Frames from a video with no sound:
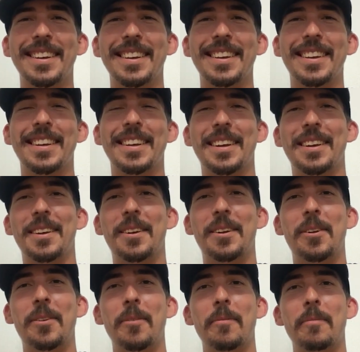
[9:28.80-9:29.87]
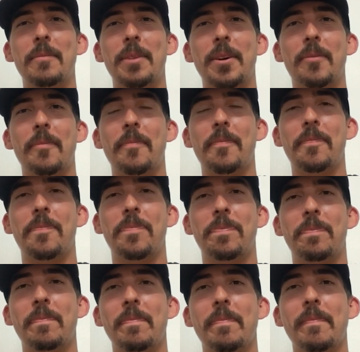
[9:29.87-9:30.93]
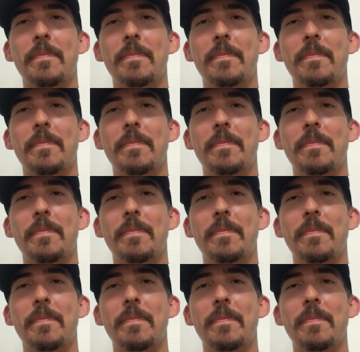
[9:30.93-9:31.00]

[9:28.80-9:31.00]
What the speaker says: This person isn't speaking.